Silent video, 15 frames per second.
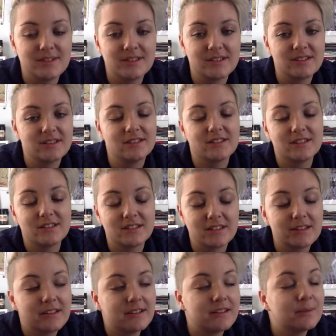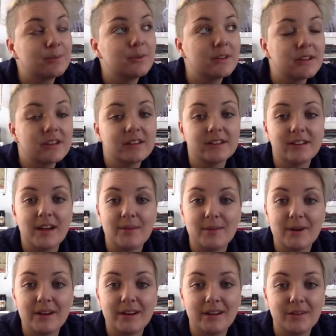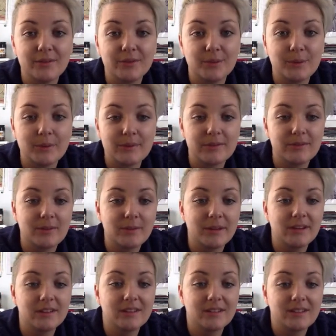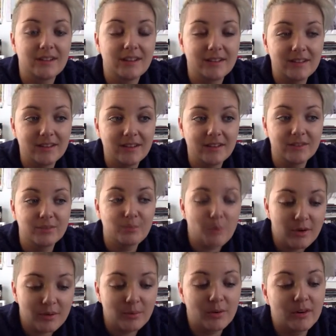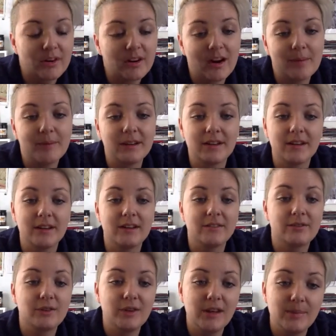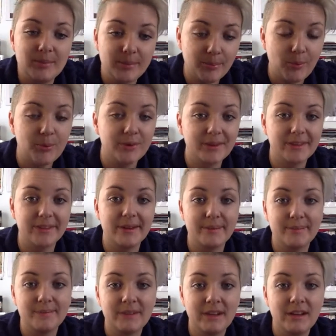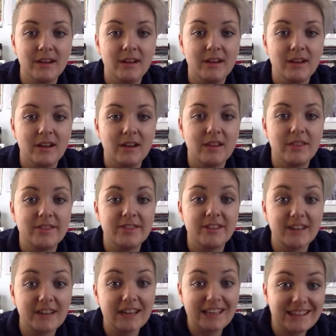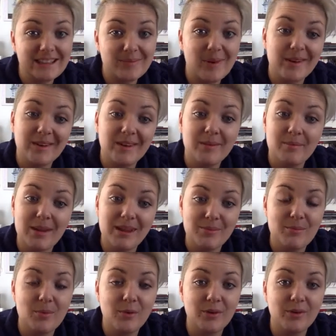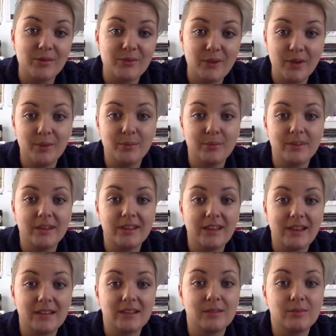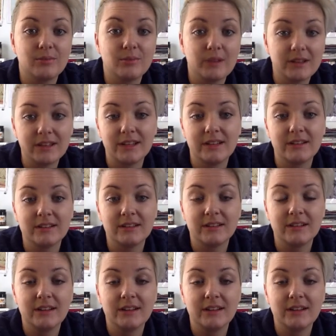just, it's just, it's a really good time right now for women filmmakers. And there's more and more coming. And if you keep supporting them, they're going to get the money to make more films and that's really